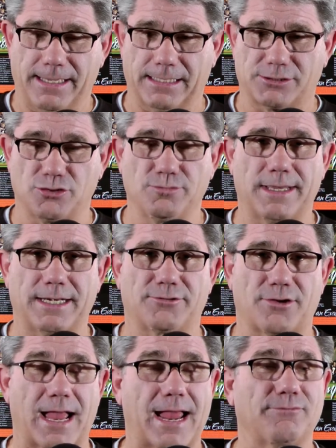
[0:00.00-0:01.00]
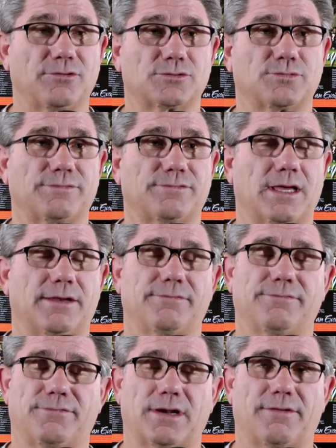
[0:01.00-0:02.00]
a 2-minute drive, which we've
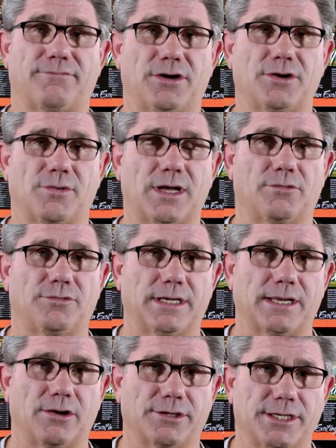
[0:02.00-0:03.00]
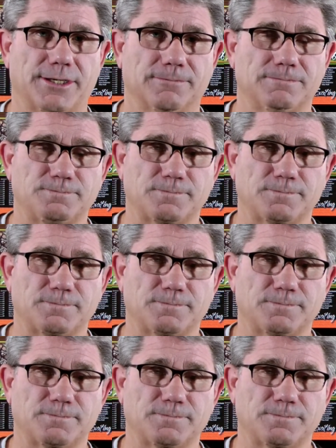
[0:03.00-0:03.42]
done very well really all year